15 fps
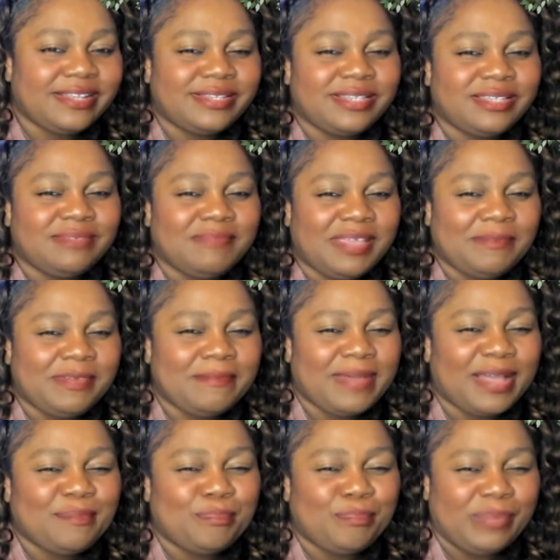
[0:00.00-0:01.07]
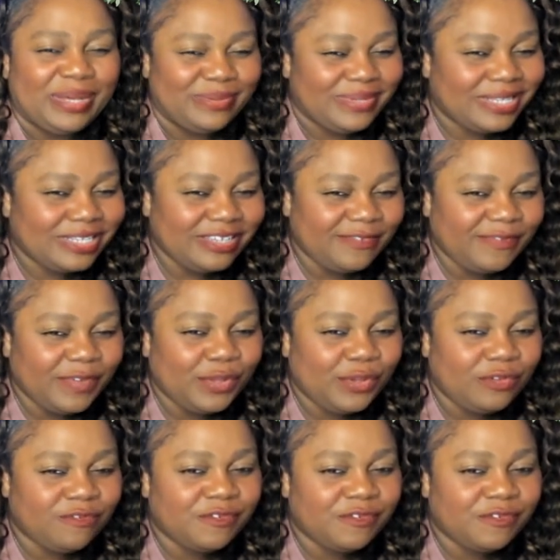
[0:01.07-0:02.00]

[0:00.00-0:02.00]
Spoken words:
this is maybe my most difficult